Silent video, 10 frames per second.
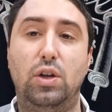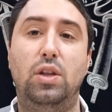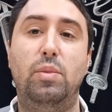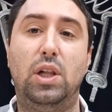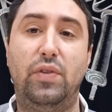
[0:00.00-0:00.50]
in
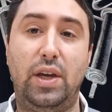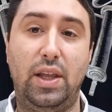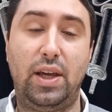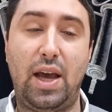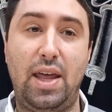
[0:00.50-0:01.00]
the middle of
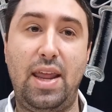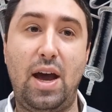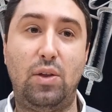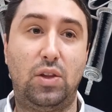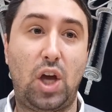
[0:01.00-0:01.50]
eating, and
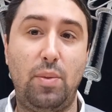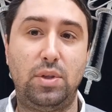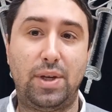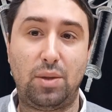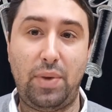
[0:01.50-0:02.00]
now the time is
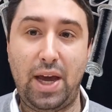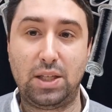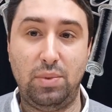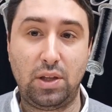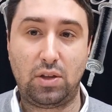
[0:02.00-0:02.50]
about to
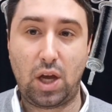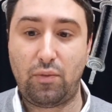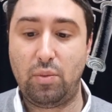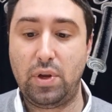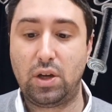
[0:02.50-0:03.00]
pass. Time
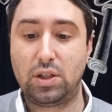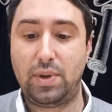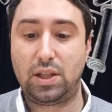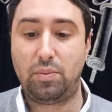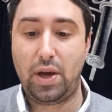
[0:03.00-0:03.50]
for mincha is
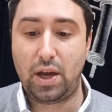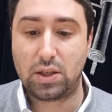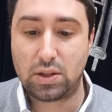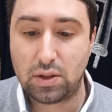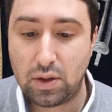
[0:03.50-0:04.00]
about to
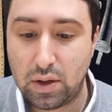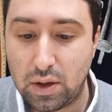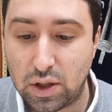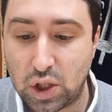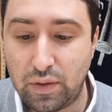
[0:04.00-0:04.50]
pass.
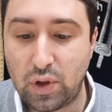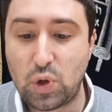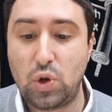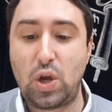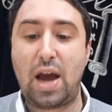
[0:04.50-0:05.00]
So even though
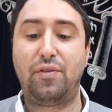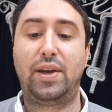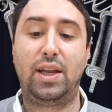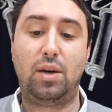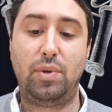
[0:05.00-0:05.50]
you have to
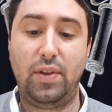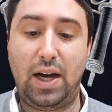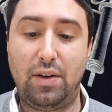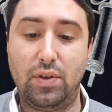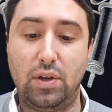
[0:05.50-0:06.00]
get up and
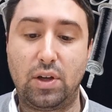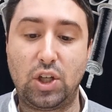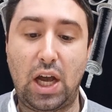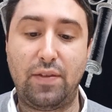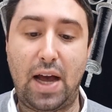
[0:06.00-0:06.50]
daven,
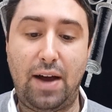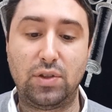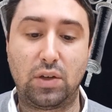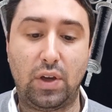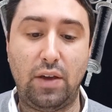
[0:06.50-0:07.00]
you're
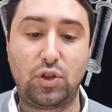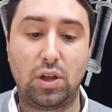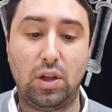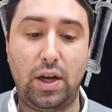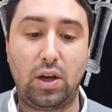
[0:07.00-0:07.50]

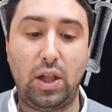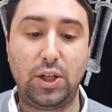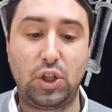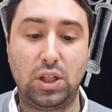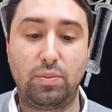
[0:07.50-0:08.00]
not
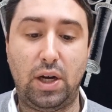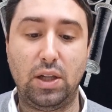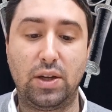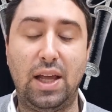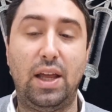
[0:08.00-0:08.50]

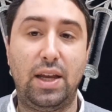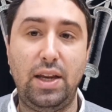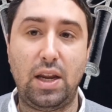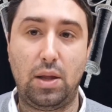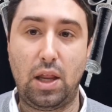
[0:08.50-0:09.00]
allowed to
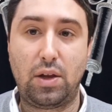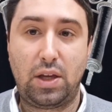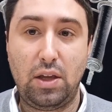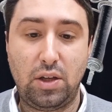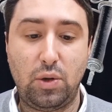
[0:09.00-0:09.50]
eat anything. You're not allowed
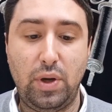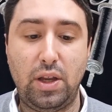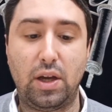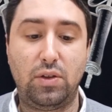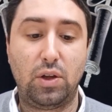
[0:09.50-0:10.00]
to continue
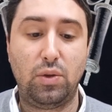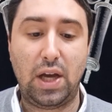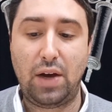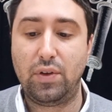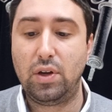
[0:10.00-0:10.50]
eating until you
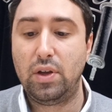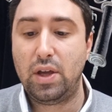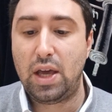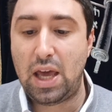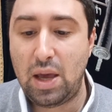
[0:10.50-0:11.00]
daven.
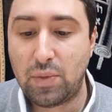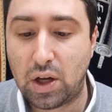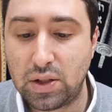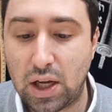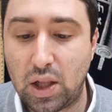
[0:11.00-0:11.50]

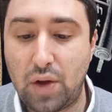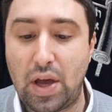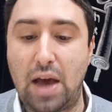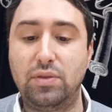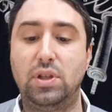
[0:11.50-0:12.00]

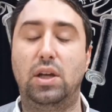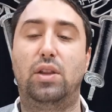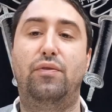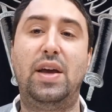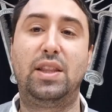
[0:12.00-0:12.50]

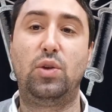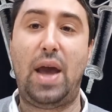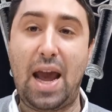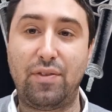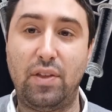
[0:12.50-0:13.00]
The fact that you
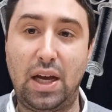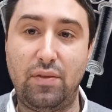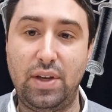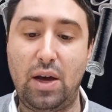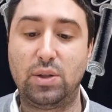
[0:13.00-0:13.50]
have to
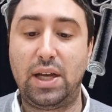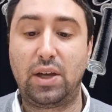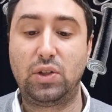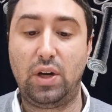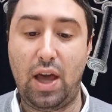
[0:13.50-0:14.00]
daven now is not
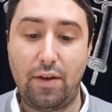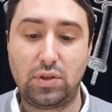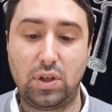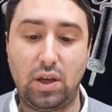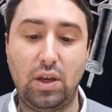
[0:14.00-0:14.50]
considered a
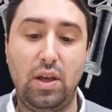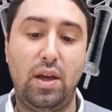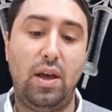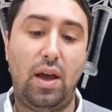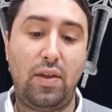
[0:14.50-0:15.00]
hefsek,
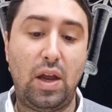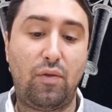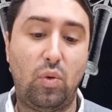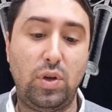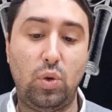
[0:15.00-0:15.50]
and
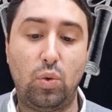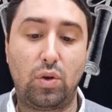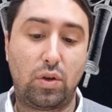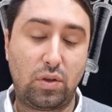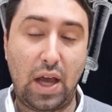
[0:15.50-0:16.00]
therefore when you
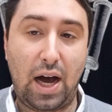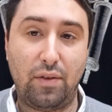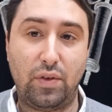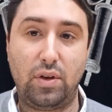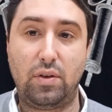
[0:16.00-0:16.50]

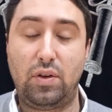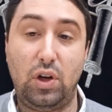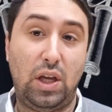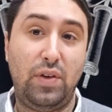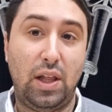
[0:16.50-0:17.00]
daven,
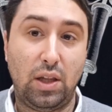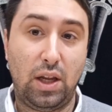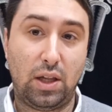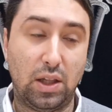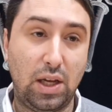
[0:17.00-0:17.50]
you're not
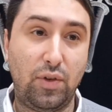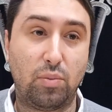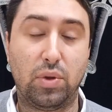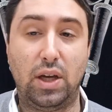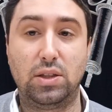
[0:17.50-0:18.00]
allowed to leave your
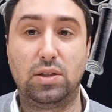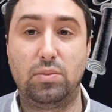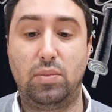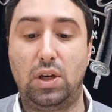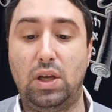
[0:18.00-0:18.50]
place.
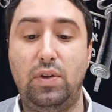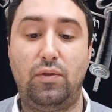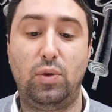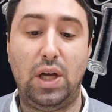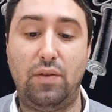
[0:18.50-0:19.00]
But even
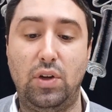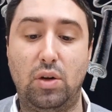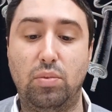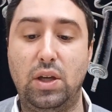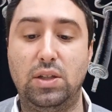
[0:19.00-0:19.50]
if you daven in
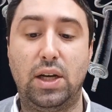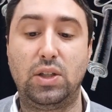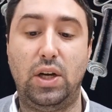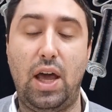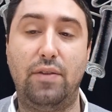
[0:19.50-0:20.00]
your place, it's not
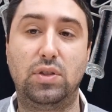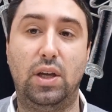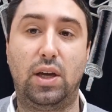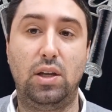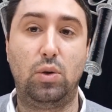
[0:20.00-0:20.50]
considered a
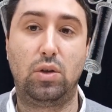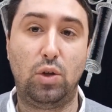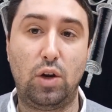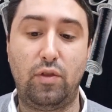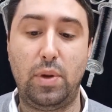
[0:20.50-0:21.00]
hefsek, and you
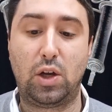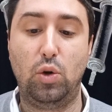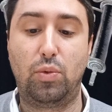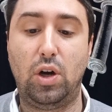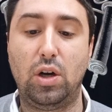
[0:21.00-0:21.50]
don't have to make a
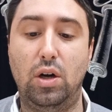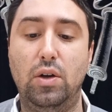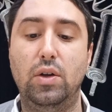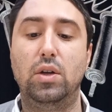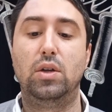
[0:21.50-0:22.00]
new bracha
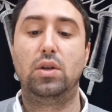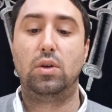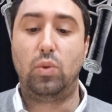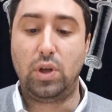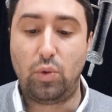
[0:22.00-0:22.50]

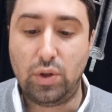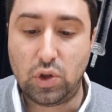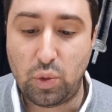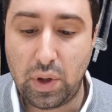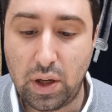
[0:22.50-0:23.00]
when you
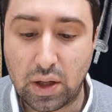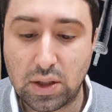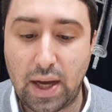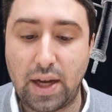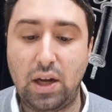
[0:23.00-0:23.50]
resume eating.
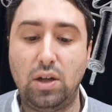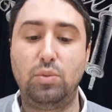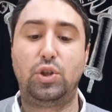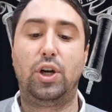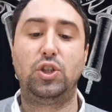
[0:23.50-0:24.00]
Zayin
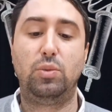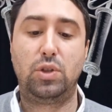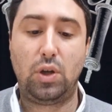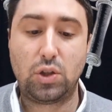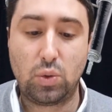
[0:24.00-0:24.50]
Adam Shiyashem
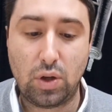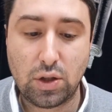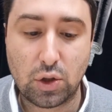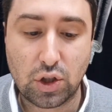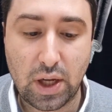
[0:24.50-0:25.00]
Esok
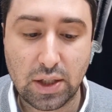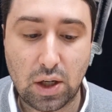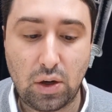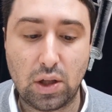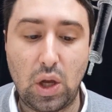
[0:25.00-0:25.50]
Sudas or Shnas
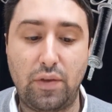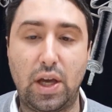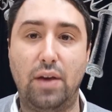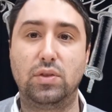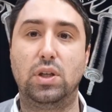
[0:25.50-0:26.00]
Ara Lo Heavy
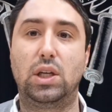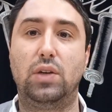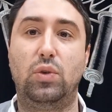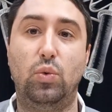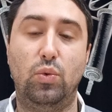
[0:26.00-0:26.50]
Hefsek.
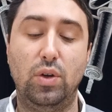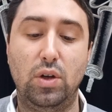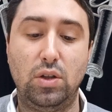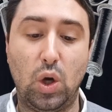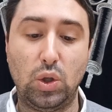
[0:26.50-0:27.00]
If you
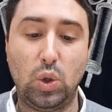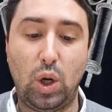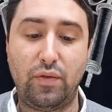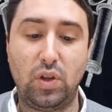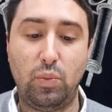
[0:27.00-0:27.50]
doze
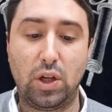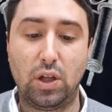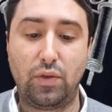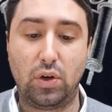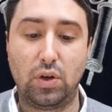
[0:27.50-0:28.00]
off in the middle
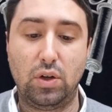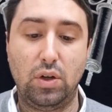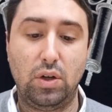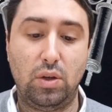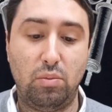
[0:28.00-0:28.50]
of your
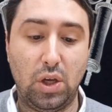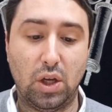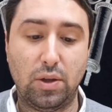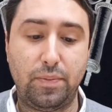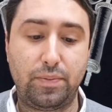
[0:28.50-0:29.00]

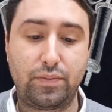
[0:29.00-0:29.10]
meal,